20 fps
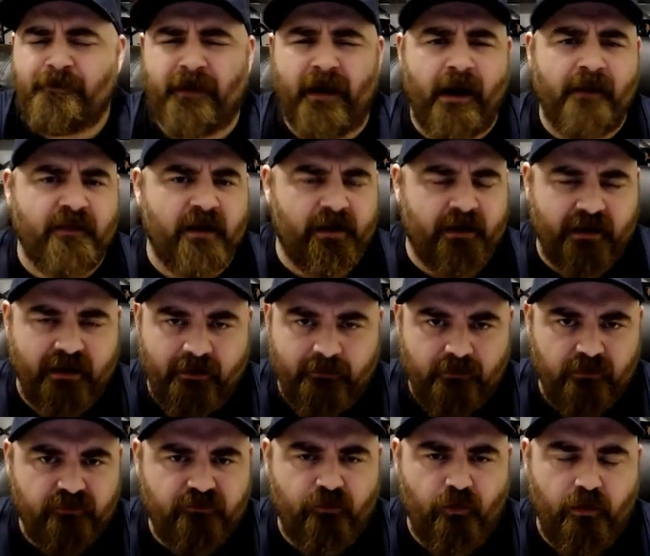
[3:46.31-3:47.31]
And then again,
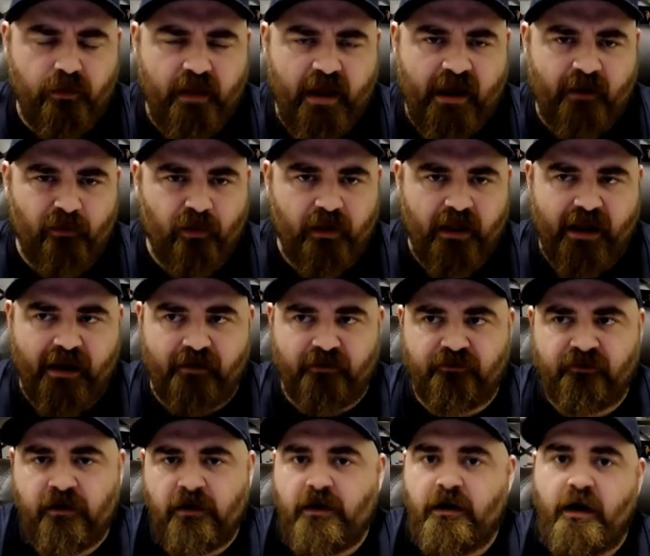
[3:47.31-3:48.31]
before that, we'll have
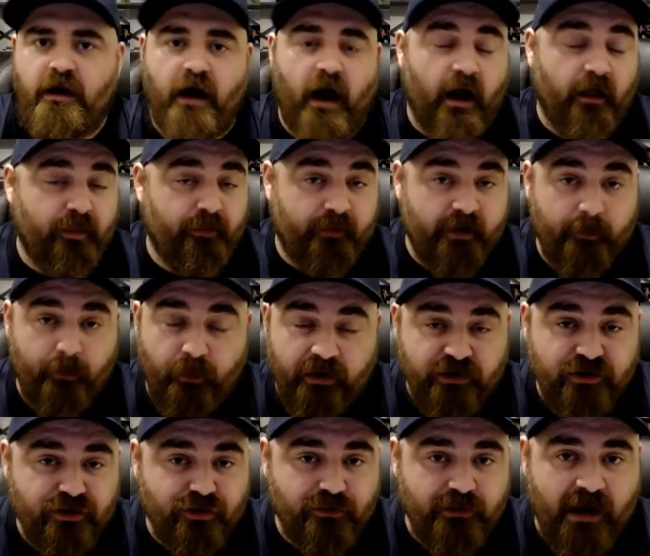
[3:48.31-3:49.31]
a three
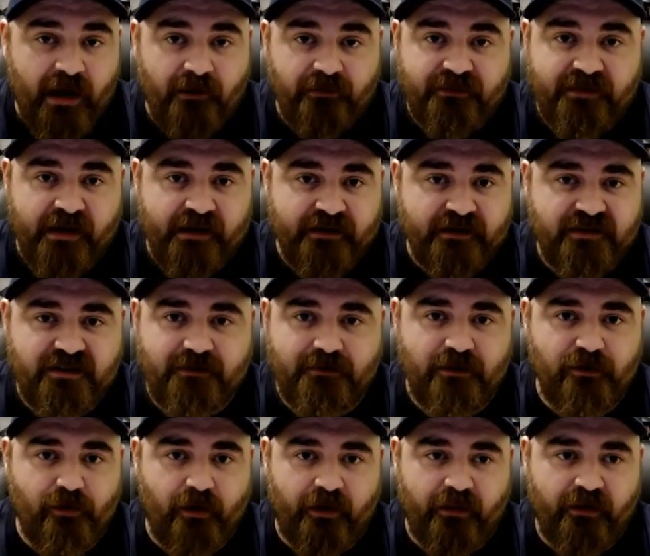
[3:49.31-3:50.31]
point shootout tends to be
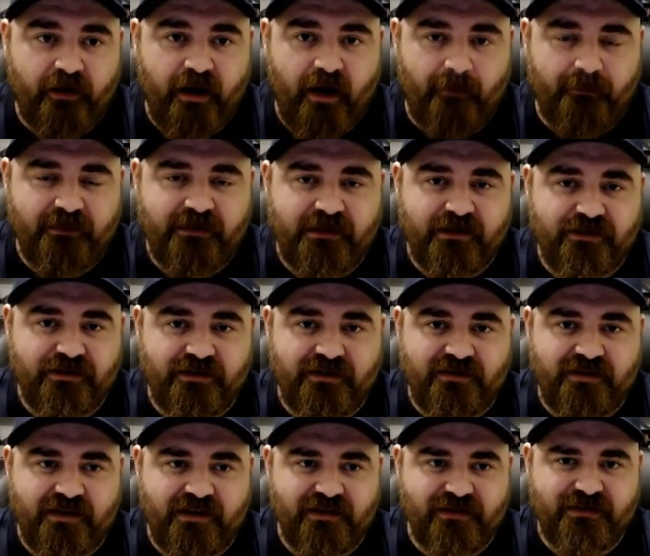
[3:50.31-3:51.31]
one of the competitions
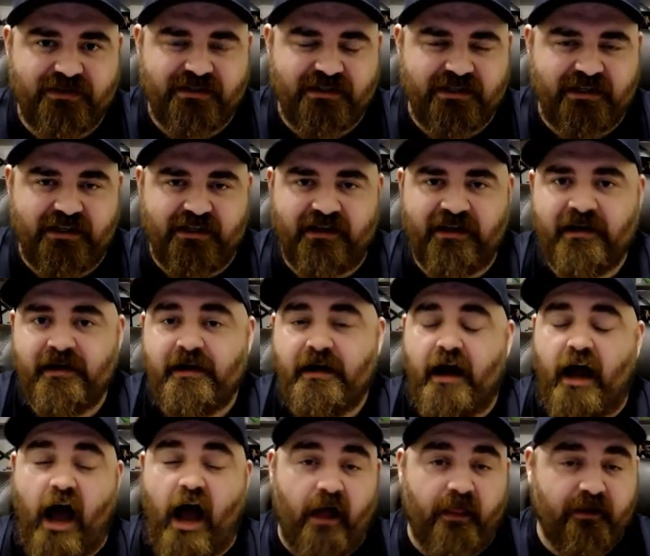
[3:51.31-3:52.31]
that you see.
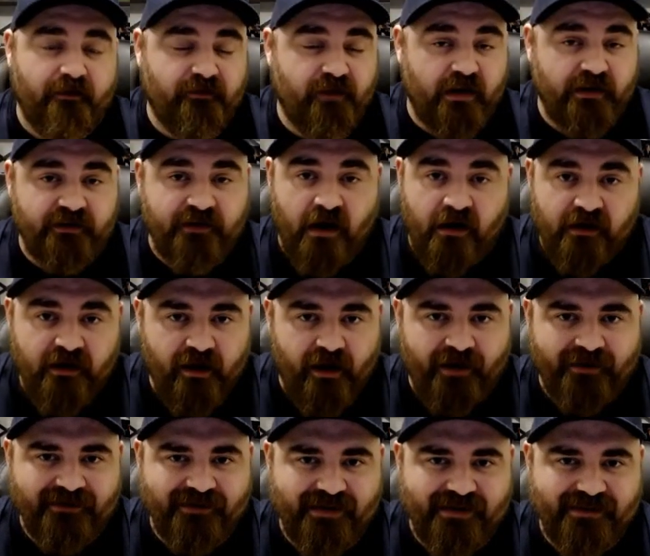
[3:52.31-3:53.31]
Uh, they've done dunk
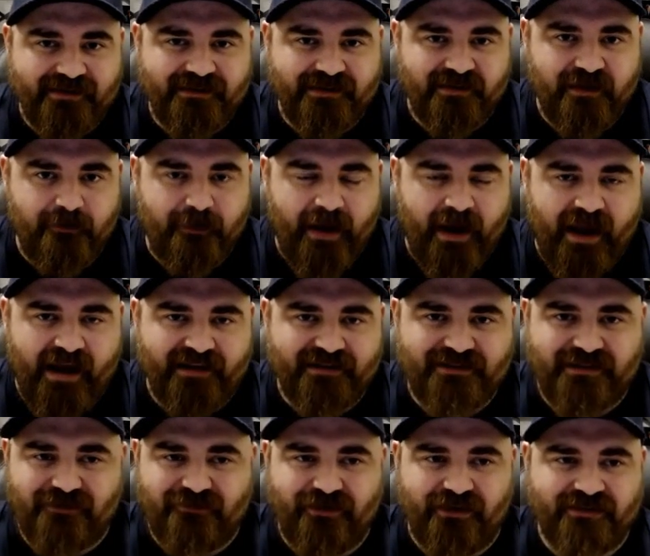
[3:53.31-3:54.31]
contests in the past,
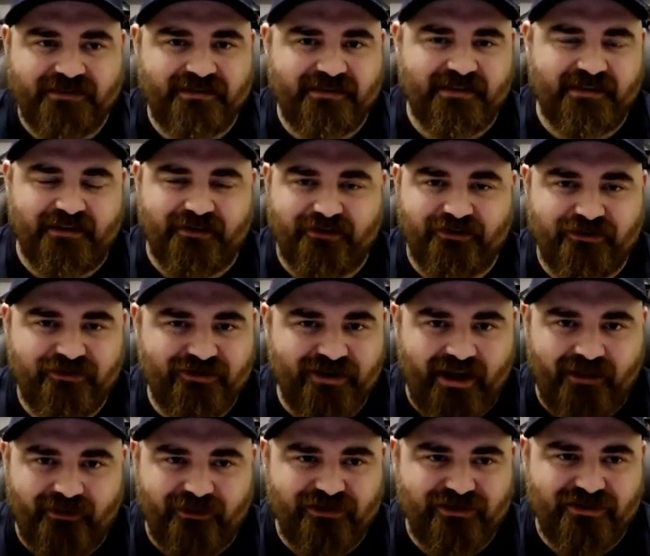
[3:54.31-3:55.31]
they've done skills
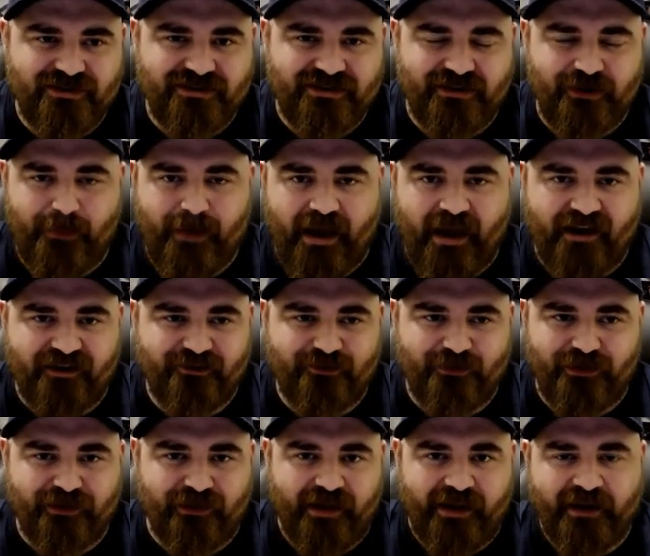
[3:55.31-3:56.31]
challenges in the past
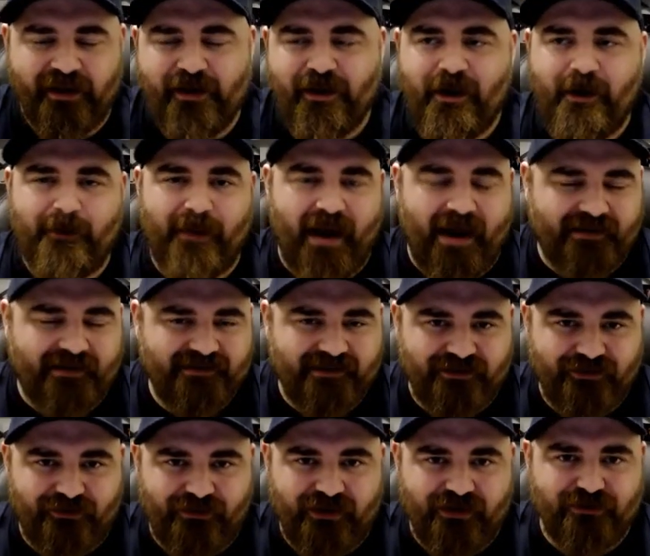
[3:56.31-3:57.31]
with like passing
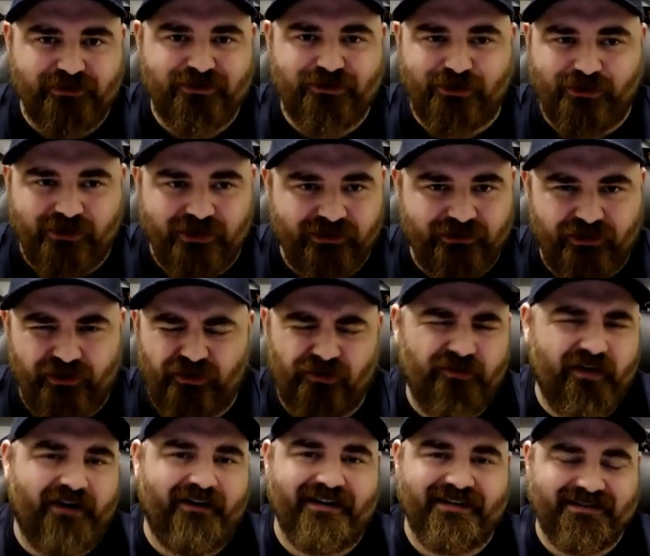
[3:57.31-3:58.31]
drills, shooting drills,
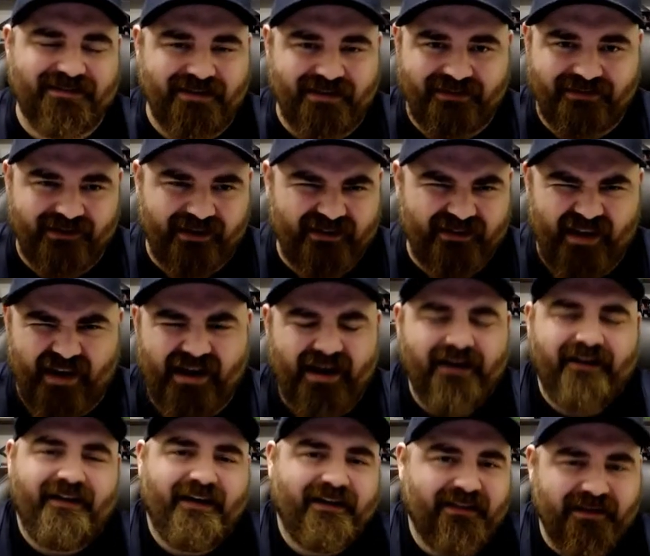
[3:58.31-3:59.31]
various things like that. Kind
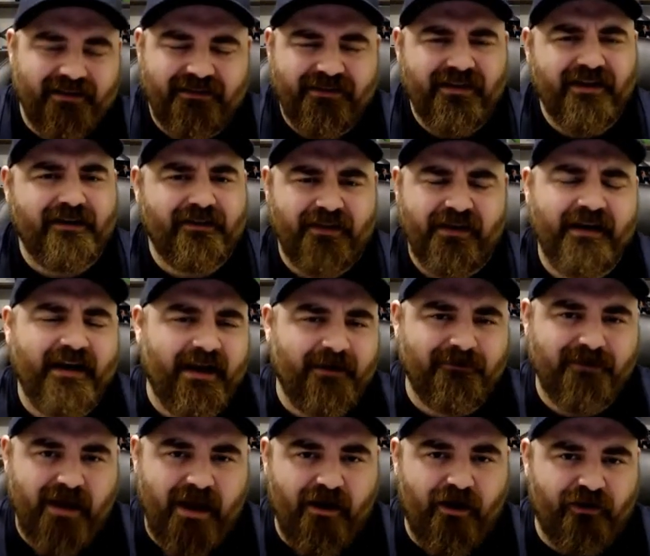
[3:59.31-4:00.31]
of like that. Think, think
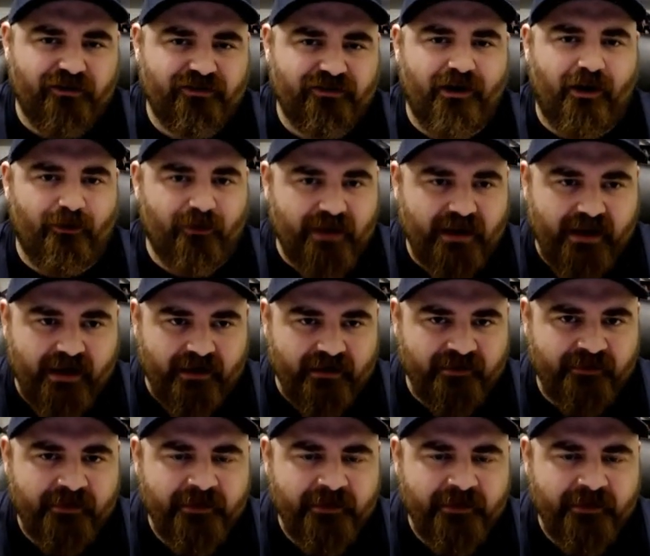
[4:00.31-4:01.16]
NBA All Star Weekend,